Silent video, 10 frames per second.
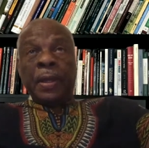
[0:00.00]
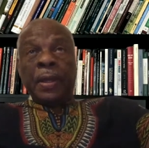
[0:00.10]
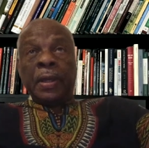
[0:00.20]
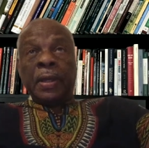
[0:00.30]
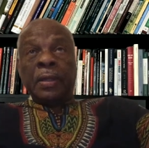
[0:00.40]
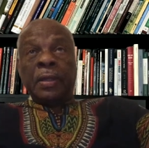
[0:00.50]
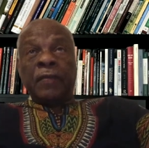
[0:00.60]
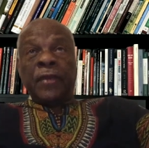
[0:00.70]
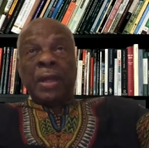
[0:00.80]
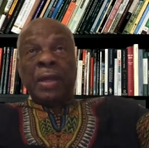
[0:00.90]

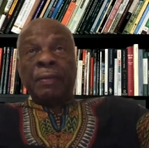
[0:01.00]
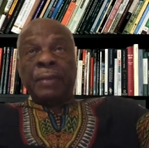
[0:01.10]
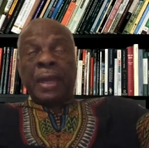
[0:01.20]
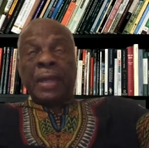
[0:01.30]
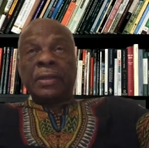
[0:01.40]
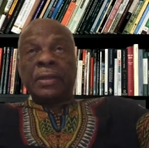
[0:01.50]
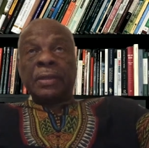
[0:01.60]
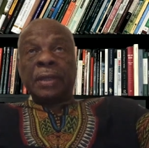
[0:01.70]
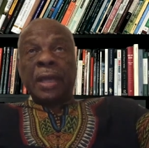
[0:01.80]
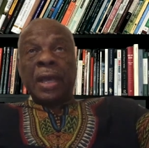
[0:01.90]
development,
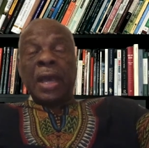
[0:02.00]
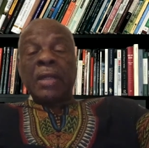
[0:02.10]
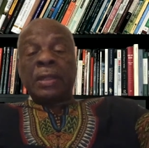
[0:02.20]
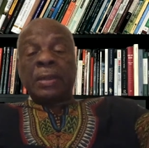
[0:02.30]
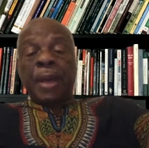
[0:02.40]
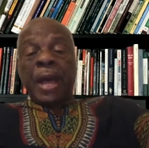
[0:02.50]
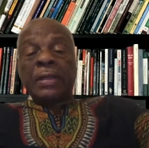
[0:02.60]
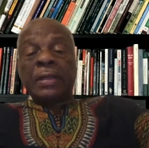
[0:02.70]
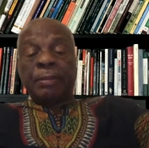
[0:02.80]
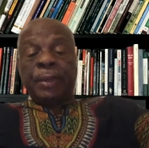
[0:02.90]
has the
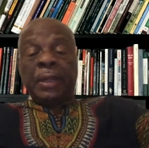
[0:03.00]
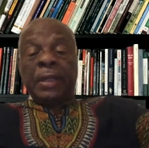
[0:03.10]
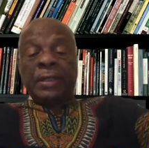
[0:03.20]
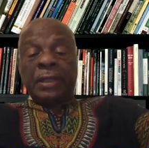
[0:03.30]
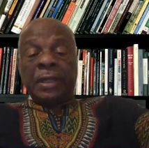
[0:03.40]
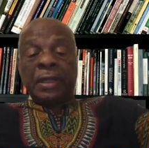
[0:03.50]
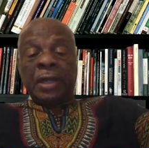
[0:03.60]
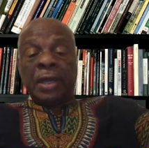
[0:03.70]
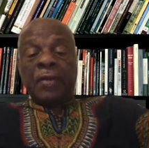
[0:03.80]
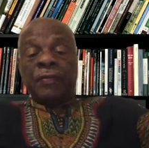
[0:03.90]
possibility
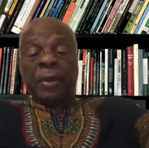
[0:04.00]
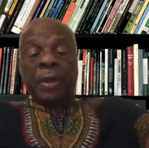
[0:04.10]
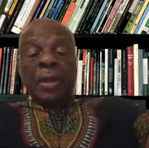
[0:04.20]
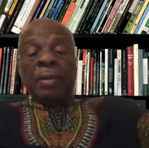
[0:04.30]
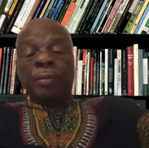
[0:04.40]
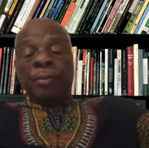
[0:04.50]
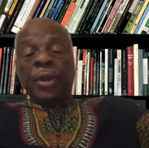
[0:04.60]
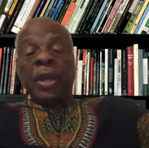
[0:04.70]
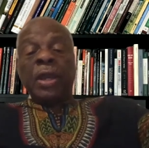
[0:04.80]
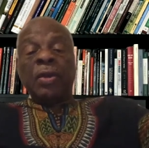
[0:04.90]
of
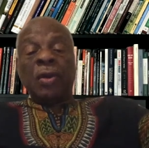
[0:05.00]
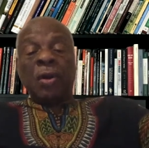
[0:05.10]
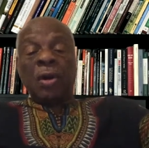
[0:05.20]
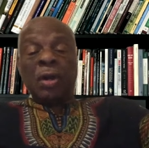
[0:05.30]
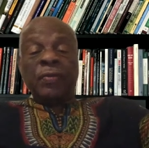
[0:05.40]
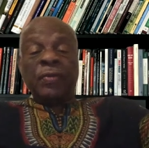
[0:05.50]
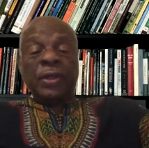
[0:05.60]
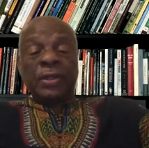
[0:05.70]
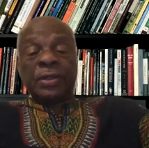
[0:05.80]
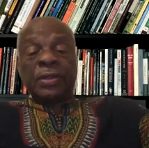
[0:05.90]
bringing all of this
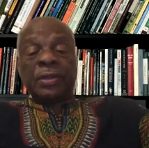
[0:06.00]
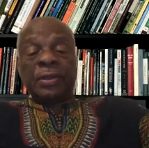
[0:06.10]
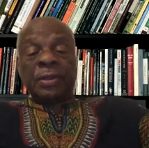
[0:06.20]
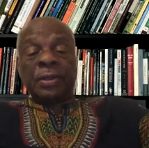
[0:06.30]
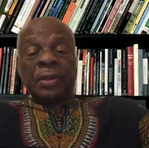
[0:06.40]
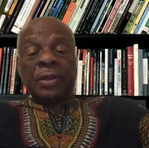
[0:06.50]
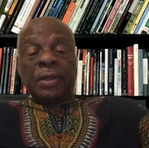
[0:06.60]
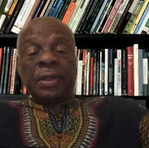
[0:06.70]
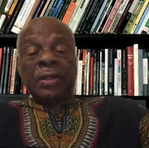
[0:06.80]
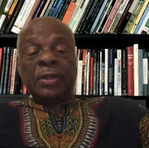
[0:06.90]

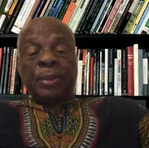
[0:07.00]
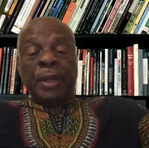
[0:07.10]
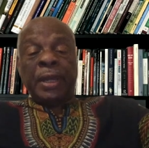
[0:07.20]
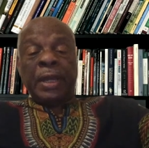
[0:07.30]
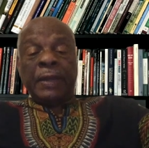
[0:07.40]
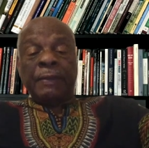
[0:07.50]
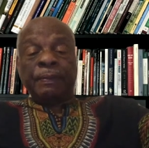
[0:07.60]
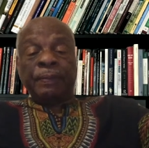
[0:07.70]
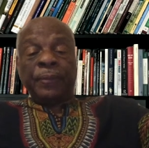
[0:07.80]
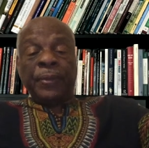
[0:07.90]
into being.
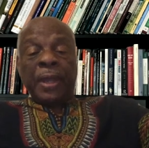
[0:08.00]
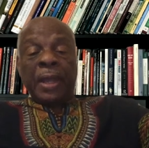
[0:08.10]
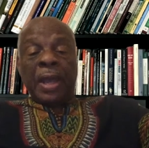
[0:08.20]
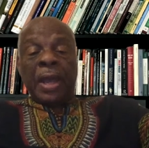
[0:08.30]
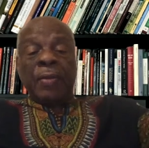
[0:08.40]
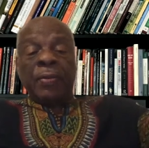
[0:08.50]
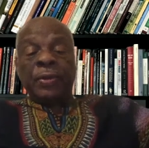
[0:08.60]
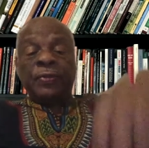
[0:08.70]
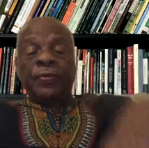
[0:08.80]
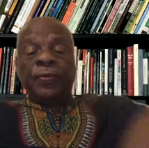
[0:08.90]
I was
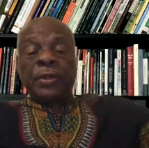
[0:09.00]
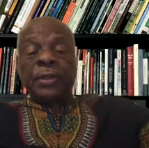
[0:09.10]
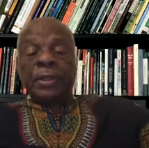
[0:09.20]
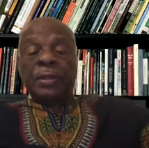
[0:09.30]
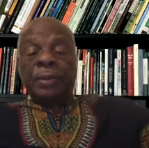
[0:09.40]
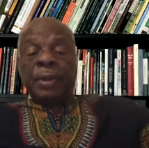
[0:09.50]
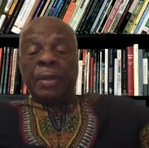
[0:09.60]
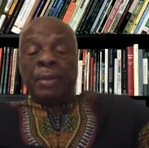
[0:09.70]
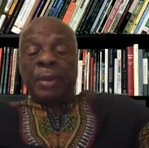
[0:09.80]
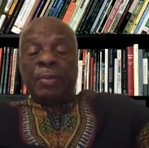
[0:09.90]
fortunate to be a
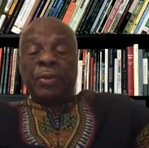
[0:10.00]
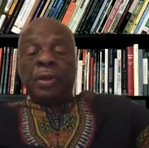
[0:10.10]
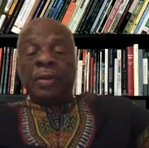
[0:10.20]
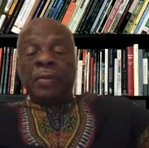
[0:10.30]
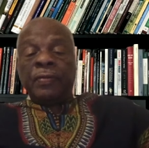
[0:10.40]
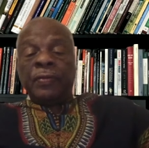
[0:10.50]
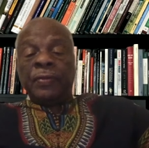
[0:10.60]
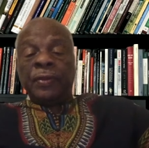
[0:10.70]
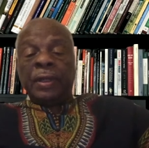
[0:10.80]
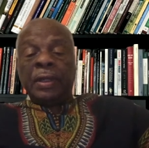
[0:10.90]
member of
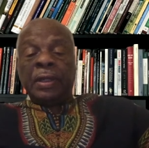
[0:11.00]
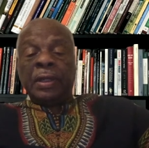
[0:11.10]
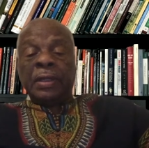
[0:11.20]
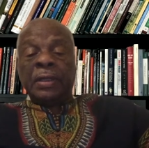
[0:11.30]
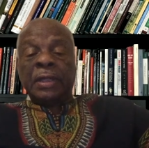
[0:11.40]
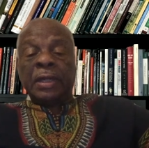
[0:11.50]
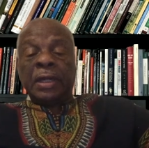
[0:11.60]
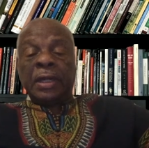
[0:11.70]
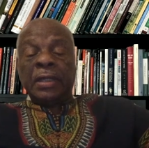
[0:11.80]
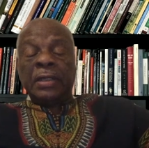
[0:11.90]
the Senegalese
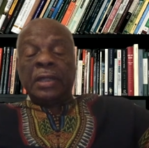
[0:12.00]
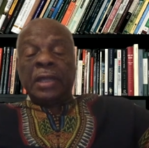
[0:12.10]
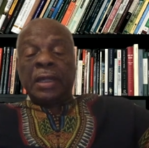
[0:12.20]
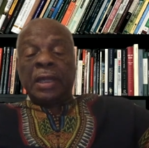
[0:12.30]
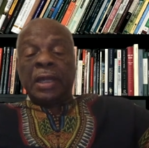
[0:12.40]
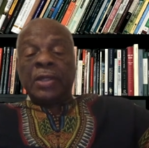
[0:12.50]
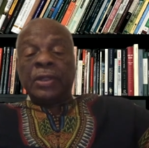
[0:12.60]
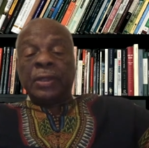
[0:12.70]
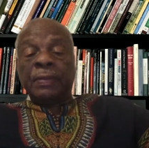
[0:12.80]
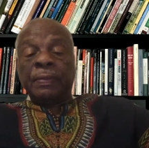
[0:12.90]
delegation
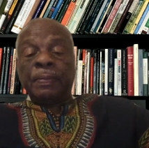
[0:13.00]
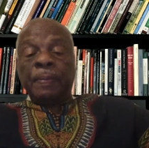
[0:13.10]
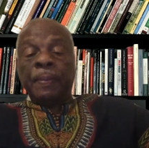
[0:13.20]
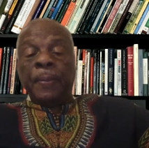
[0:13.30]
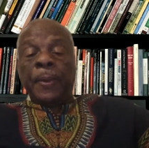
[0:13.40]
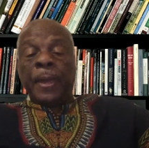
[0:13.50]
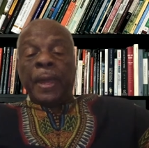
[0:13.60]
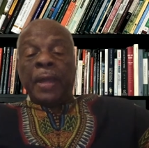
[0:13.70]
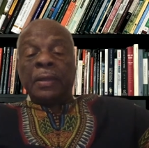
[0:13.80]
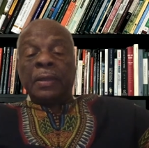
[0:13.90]
at
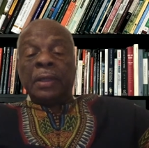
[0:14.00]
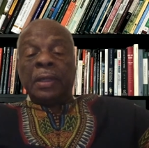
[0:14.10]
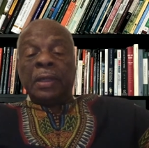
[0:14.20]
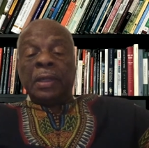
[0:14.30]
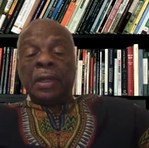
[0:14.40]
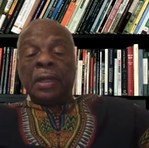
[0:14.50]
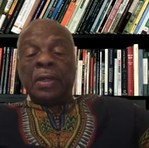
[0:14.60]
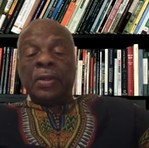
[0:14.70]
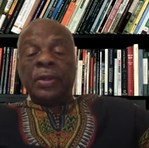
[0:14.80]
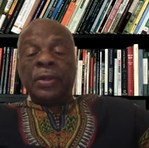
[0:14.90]
the
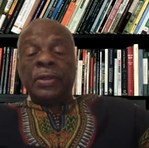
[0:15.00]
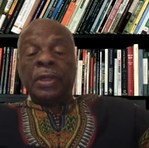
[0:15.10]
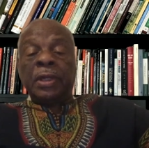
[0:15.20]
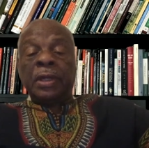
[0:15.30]
courtesy of